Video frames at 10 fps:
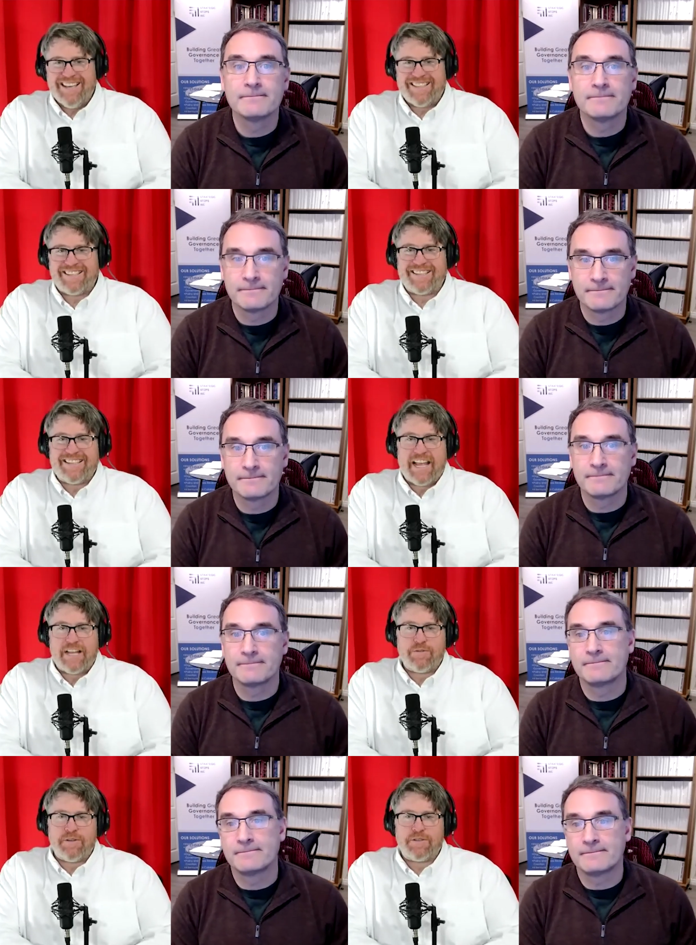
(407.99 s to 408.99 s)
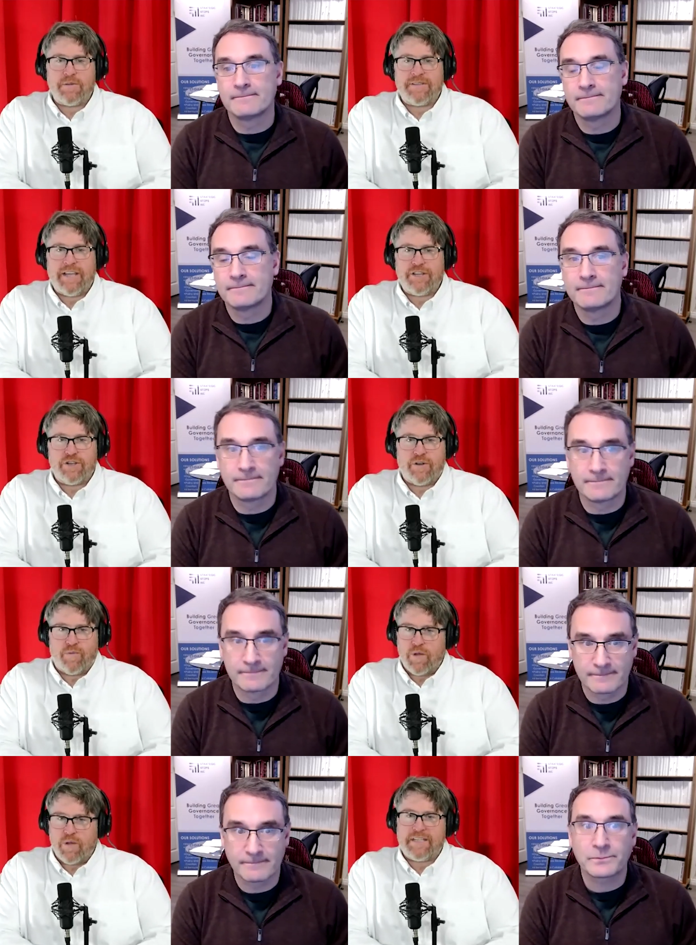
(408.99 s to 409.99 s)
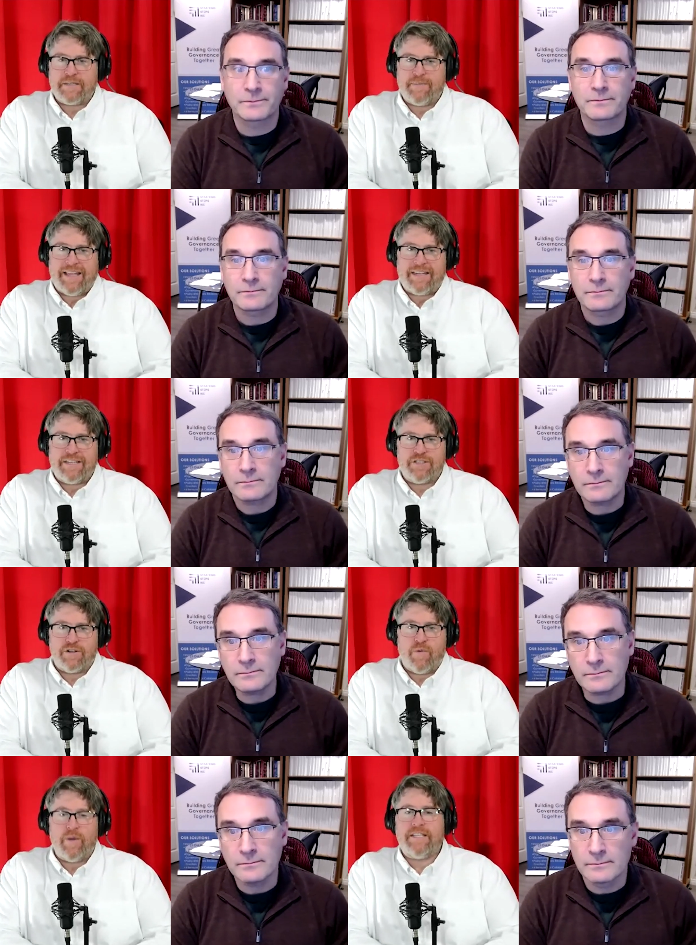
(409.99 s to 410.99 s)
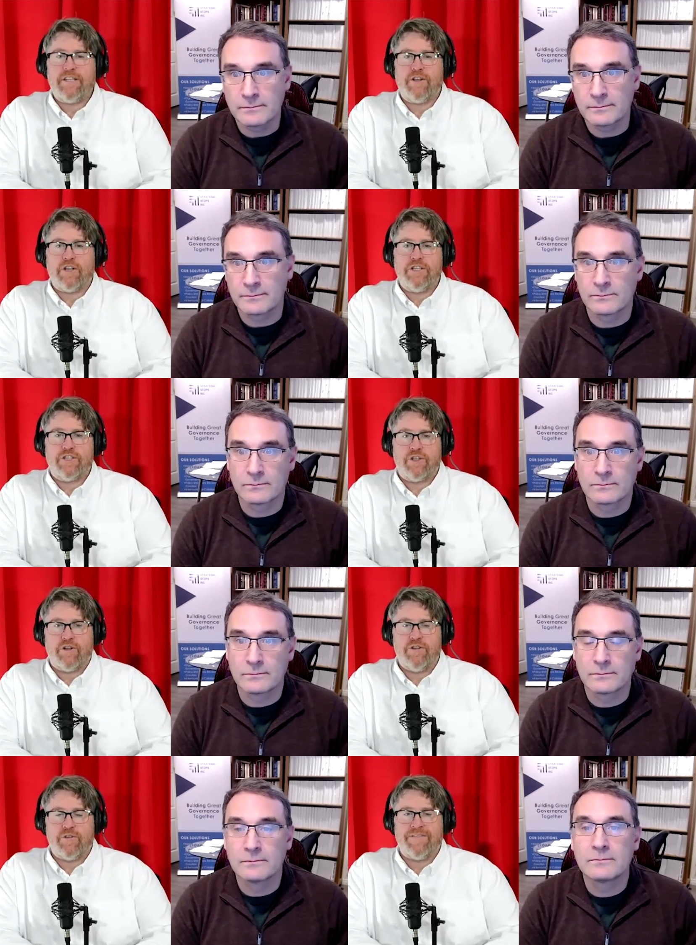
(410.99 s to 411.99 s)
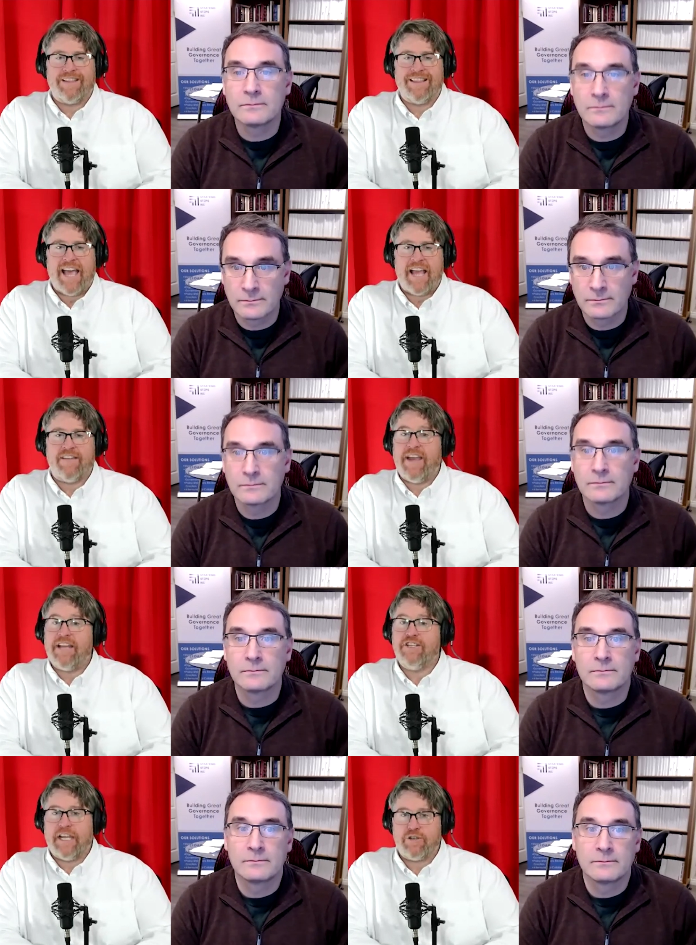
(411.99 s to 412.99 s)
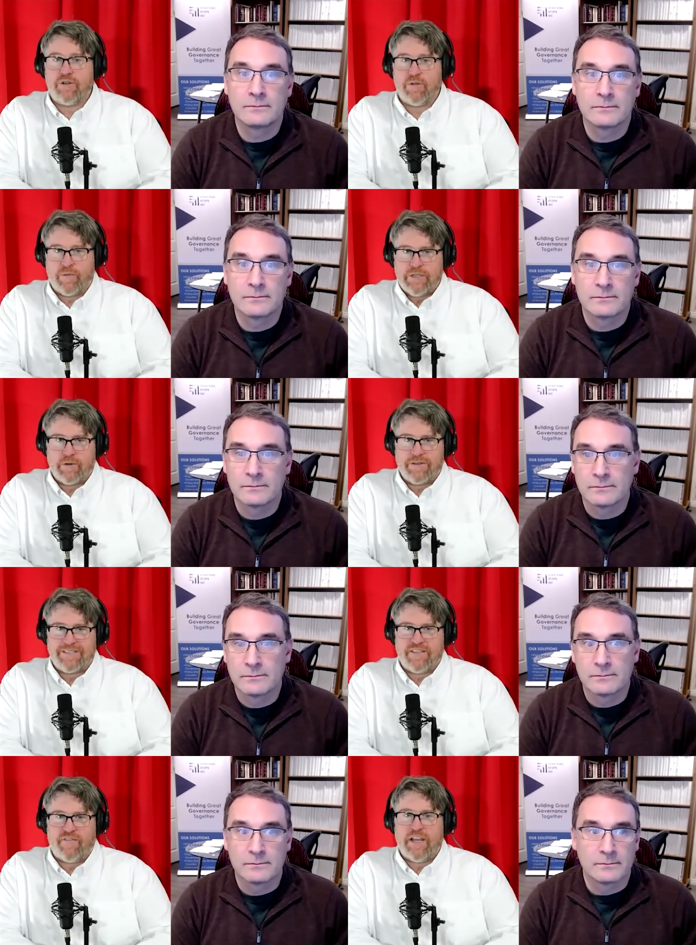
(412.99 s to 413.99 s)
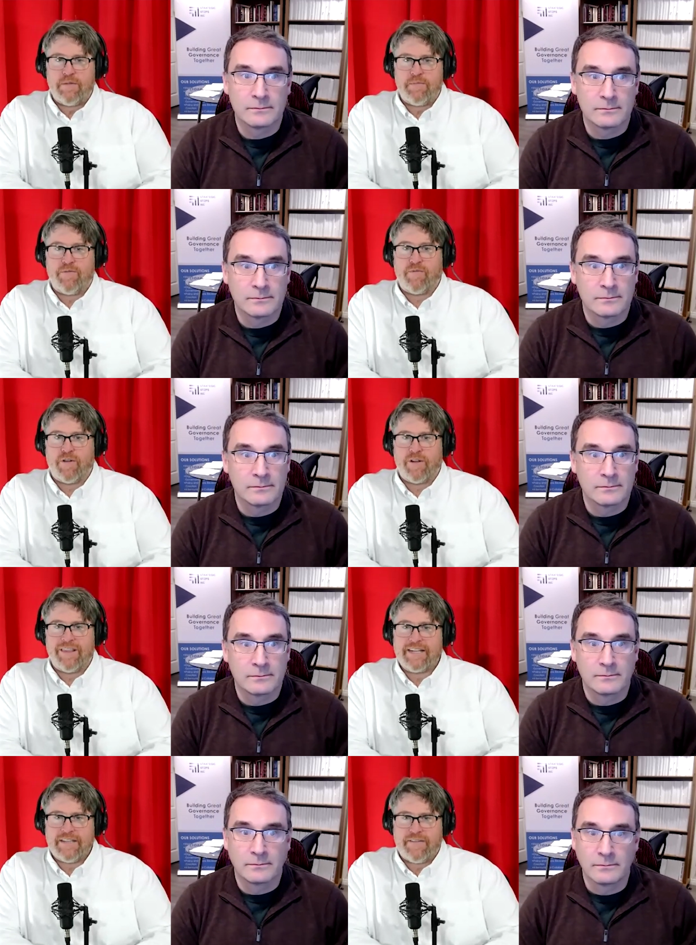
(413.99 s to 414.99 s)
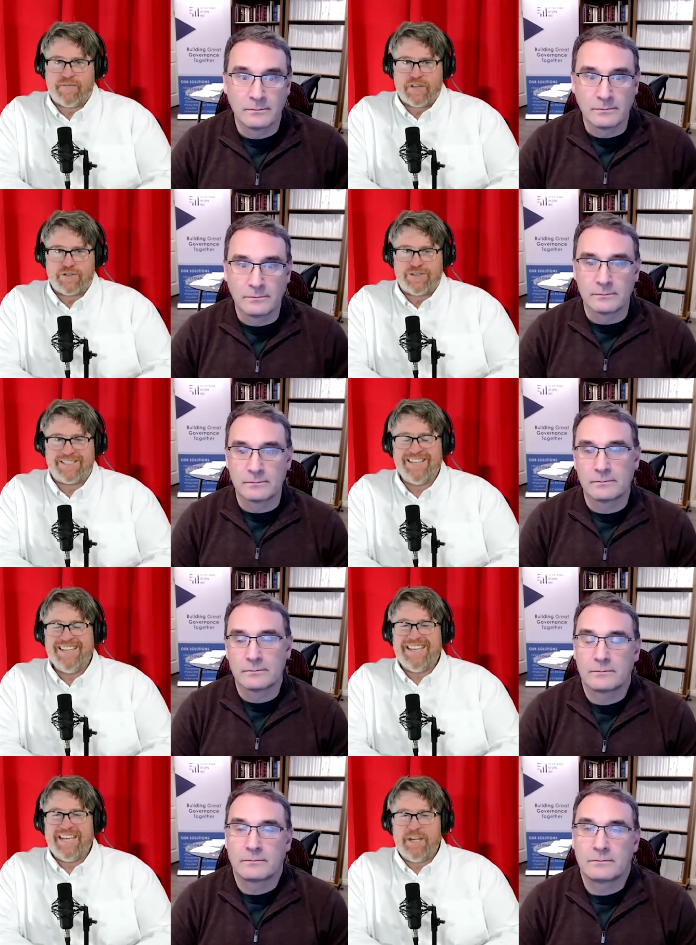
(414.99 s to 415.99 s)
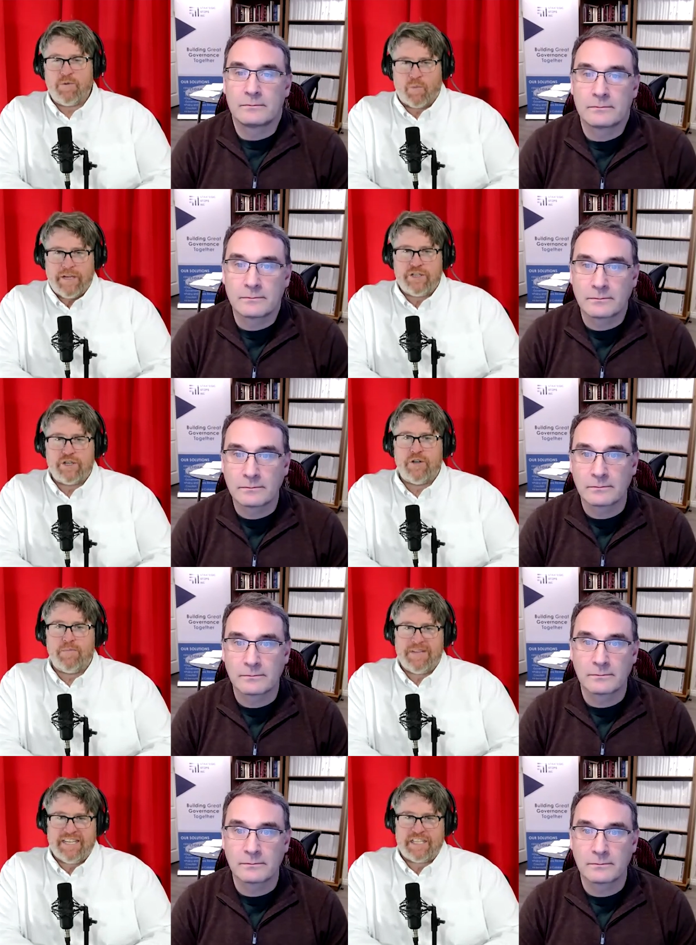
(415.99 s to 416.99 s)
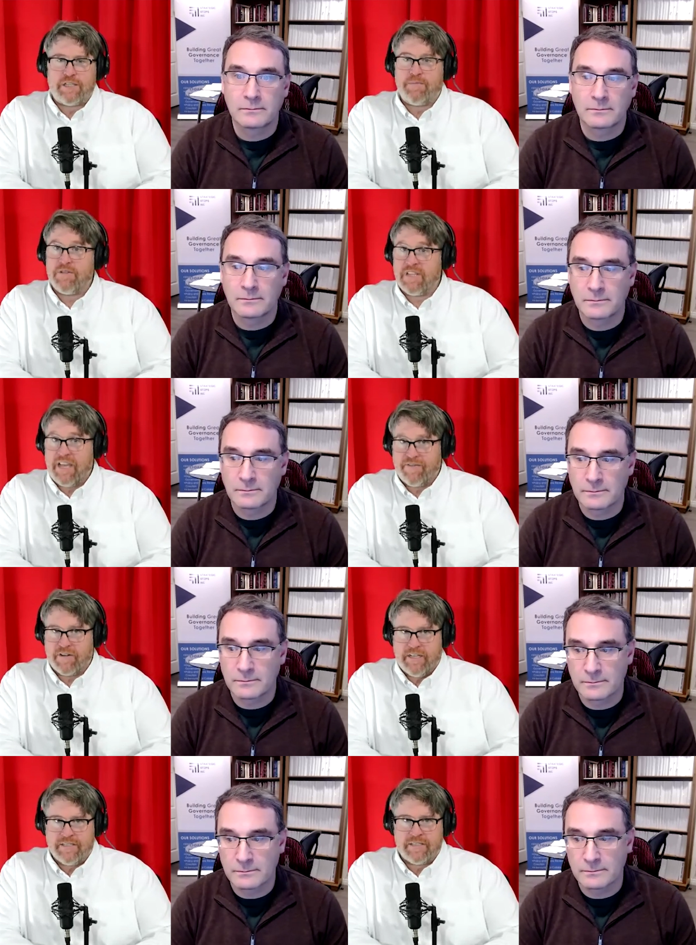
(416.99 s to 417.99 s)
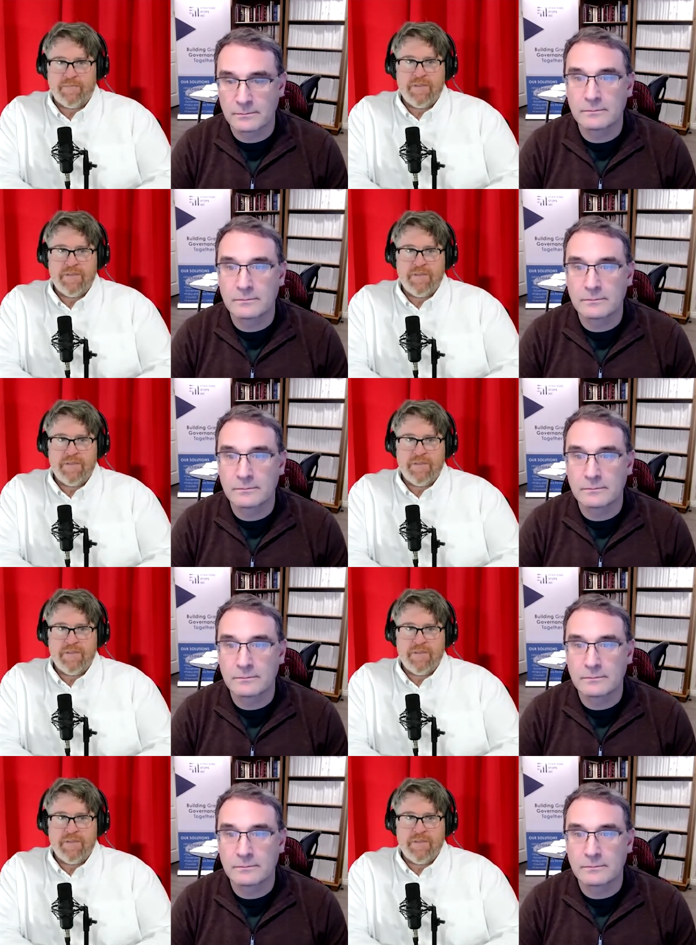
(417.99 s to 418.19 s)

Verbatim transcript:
Speaker 1: The Saskatchewan Association of Rural Municipalities are voicing their concerns over the lack of educational resources available for elected officials in regional municipal governance.